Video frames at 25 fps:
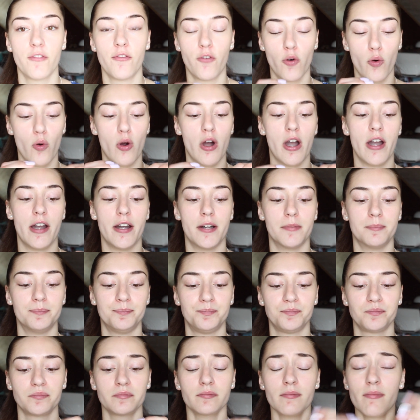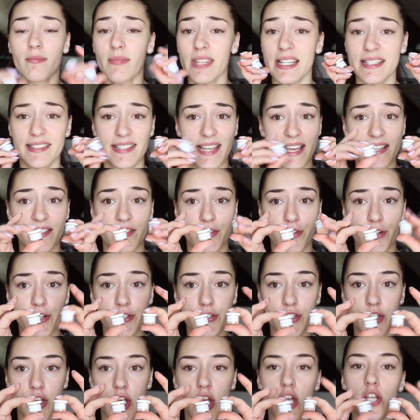for
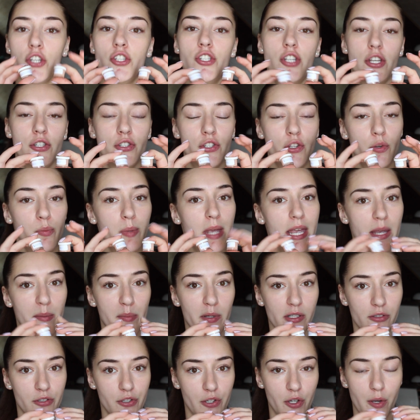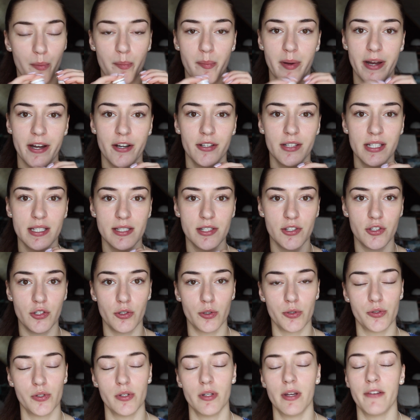testers just to be able to compare these
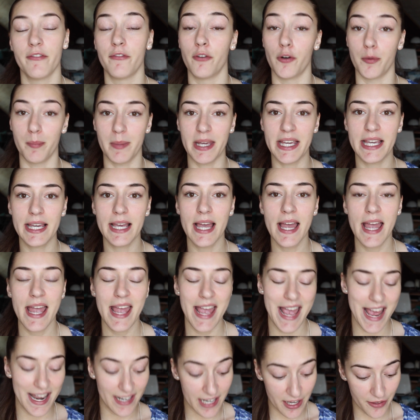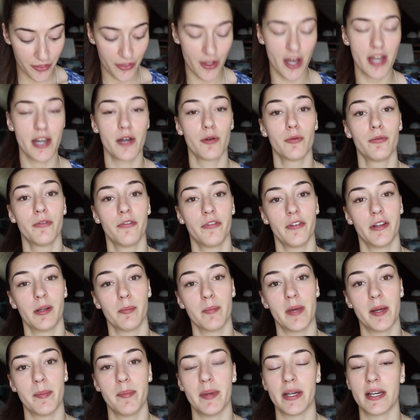two for me, and I thought I would
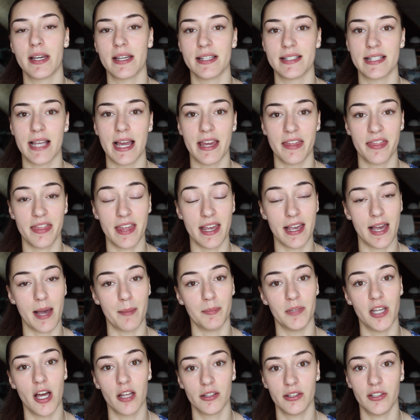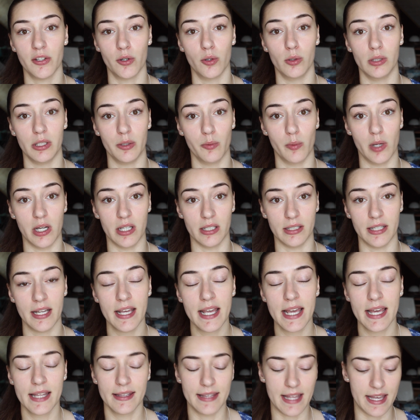film it because I think I'm not the only one
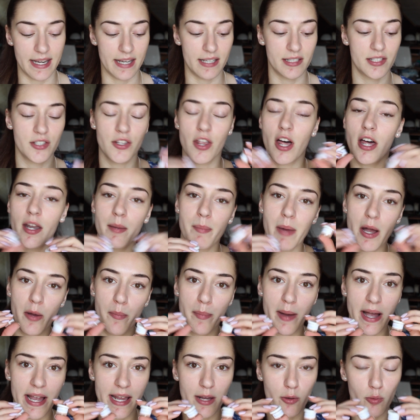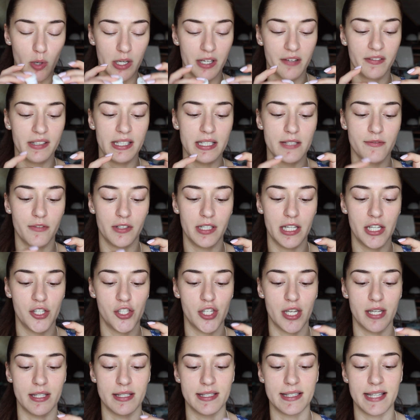that has thought about buying one of these
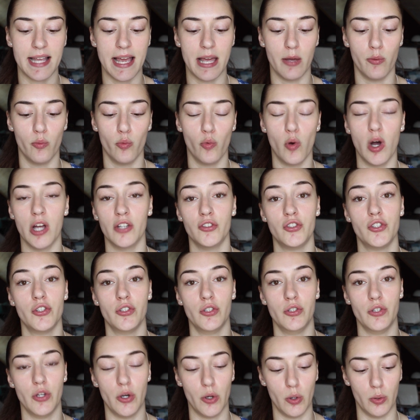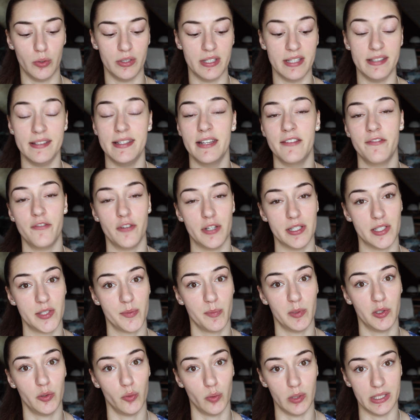foundations and want to know the
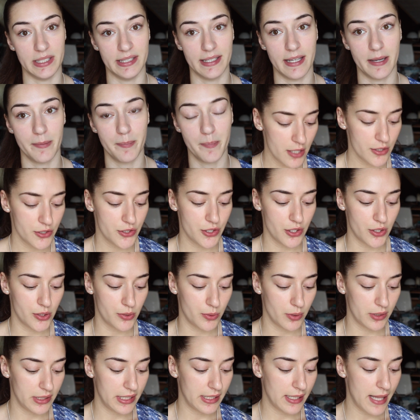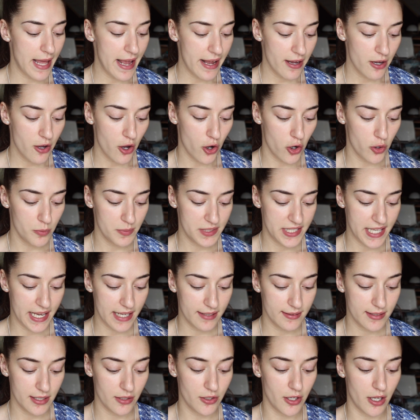difference between them. So the Lancôme
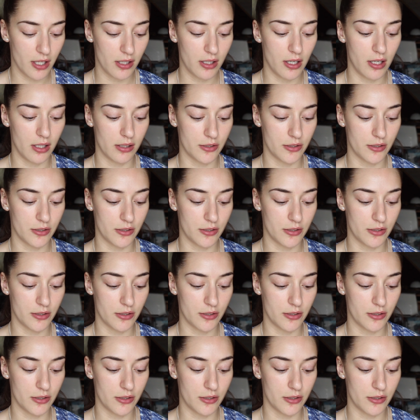Teint Idole